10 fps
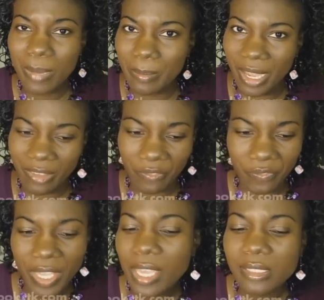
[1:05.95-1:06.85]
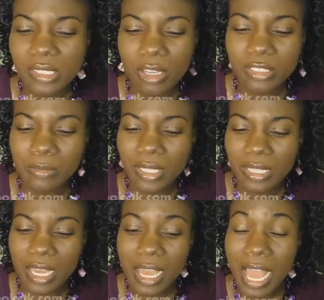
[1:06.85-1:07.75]
By my figgins,
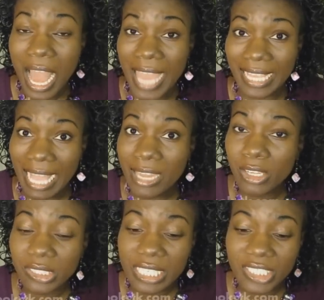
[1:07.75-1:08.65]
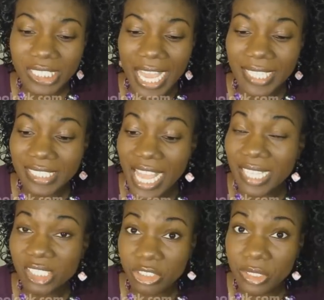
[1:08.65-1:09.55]
godmother, I cannot as yet
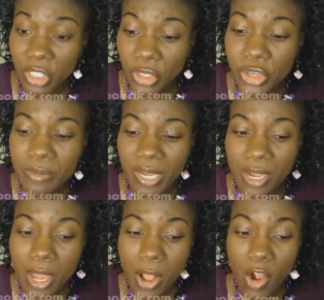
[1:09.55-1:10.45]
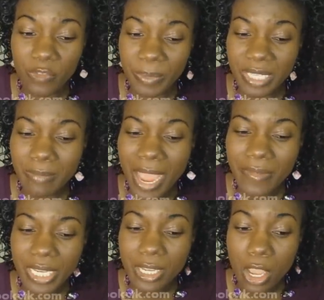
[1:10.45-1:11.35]
enter in the humour of be
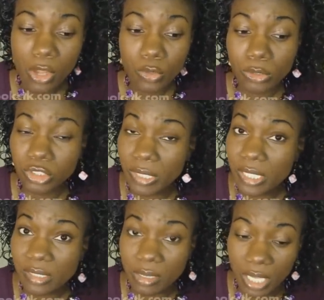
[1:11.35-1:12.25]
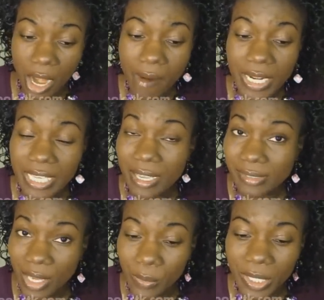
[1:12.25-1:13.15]
merry, nor drink so currently
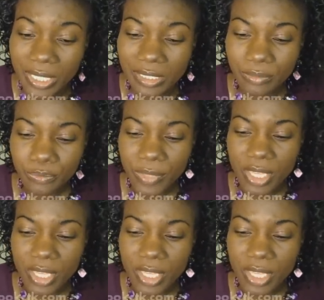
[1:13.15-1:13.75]
as I would.